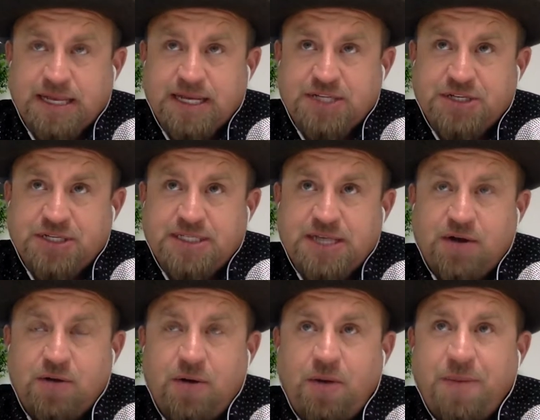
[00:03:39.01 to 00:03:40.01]
I guess you could say,
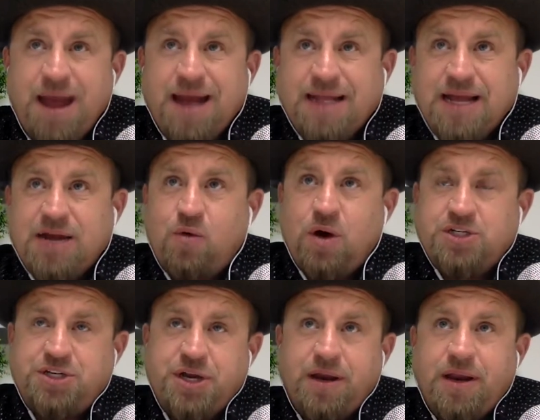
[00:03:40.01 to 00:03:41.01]
or unpack that
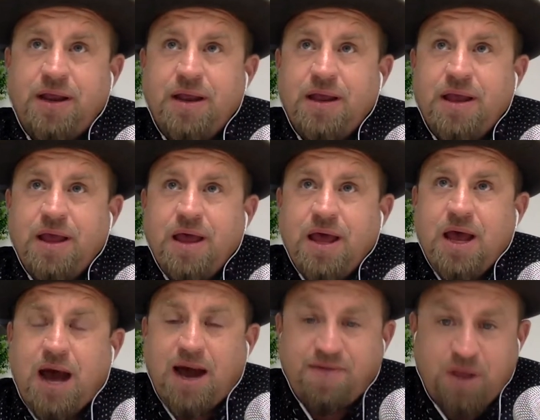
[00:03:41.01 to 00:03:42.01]
question
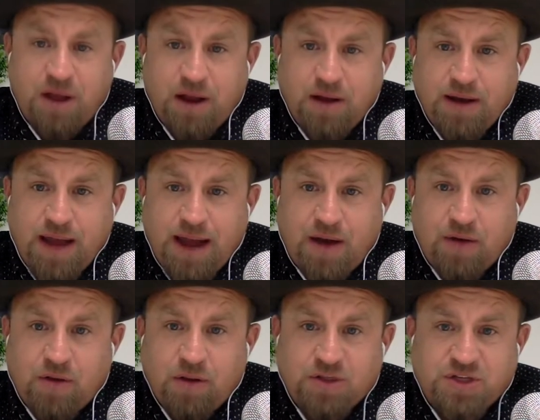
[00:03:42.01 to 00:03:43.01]
I've done now
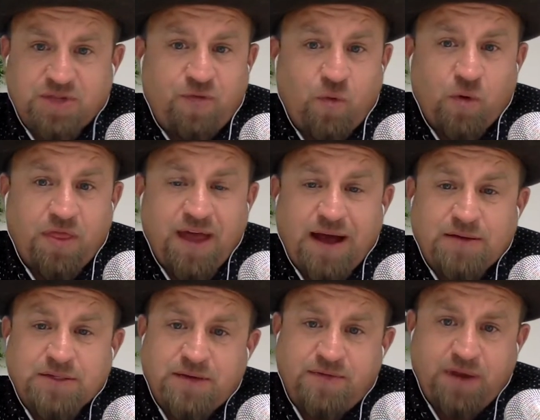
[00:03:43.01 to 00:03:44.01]
close to
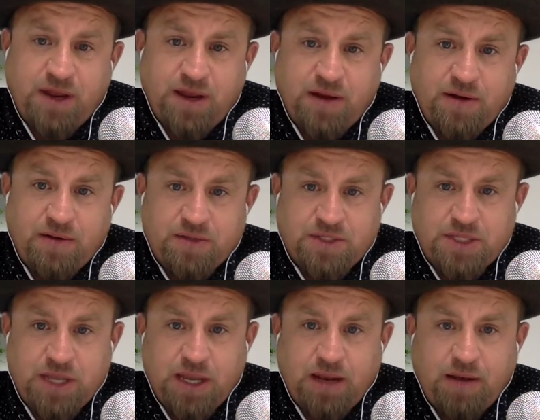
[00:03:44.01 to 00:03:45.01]
4,000 videos
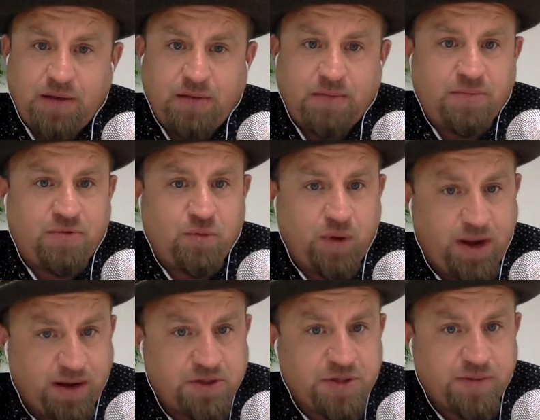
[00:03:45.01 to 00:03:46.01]
in three
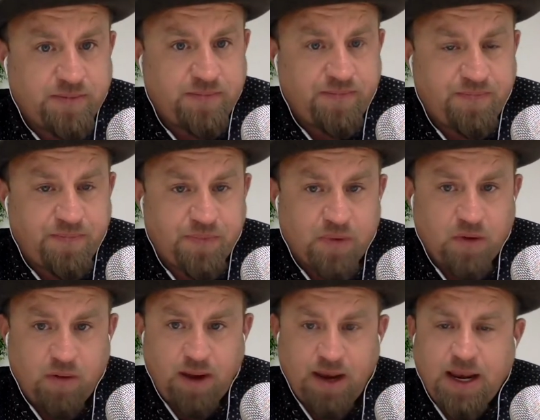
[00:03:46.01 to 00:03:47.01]
years,
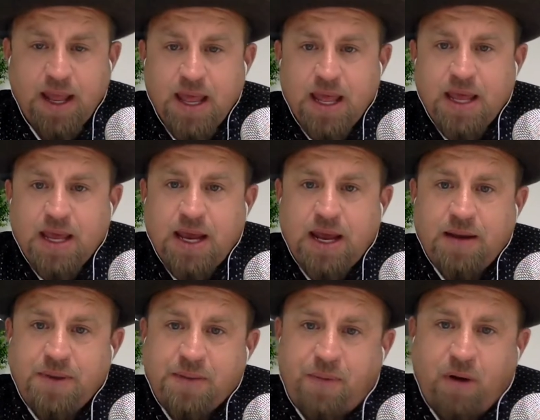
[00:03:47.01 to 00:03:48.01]
right? And
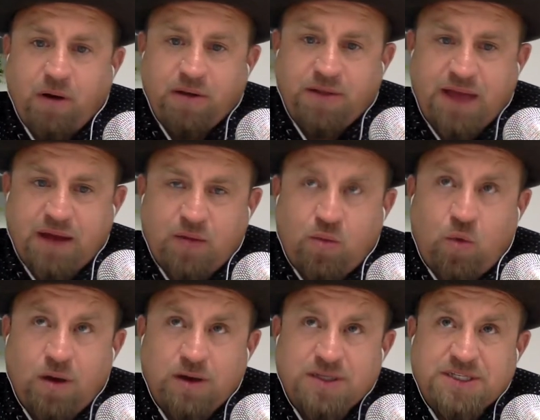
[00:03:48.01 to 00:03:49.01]
a big part of that
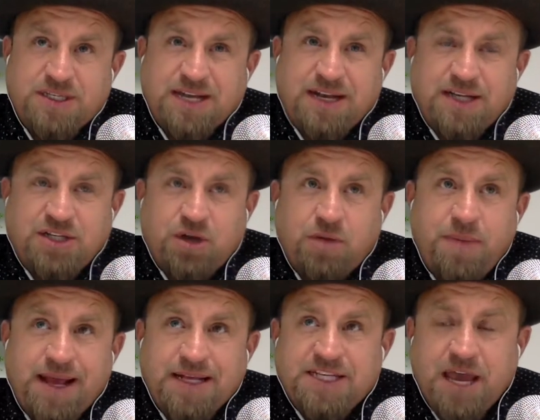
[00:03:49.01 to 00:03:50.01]
was I, I started
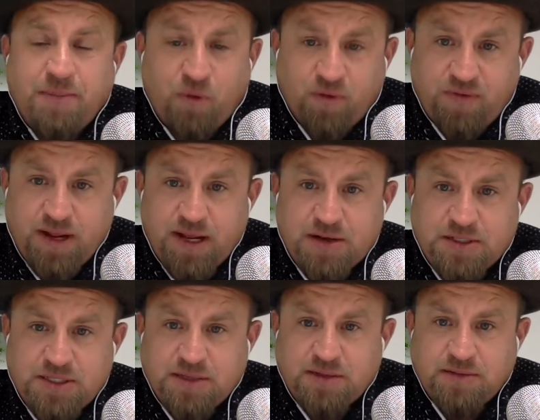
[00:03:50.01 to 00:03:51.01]
making skateboard
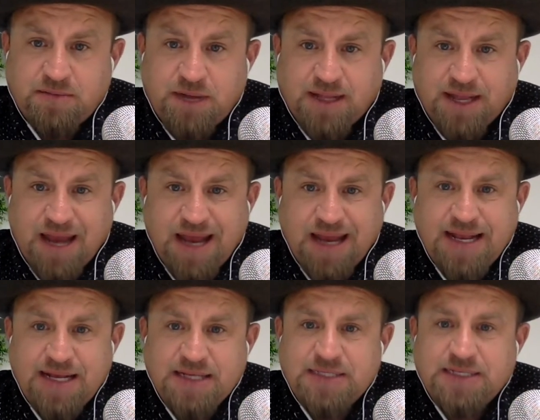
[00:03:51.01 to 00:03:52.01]
videos in like the
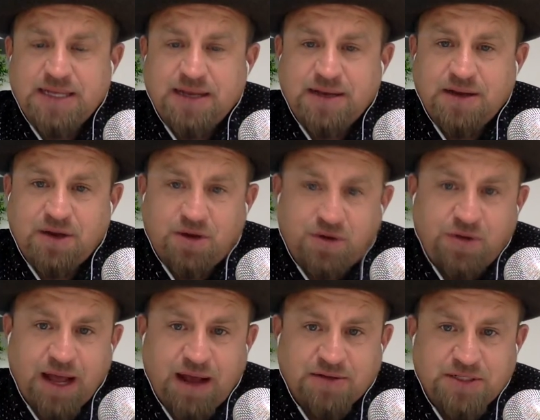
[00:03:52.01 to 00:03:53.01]
90s and the
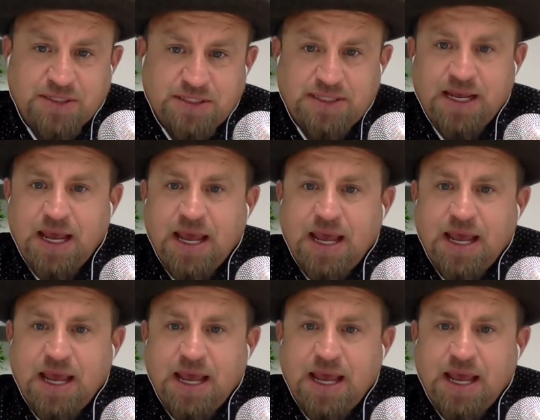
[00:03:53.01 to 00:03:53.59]
2000s.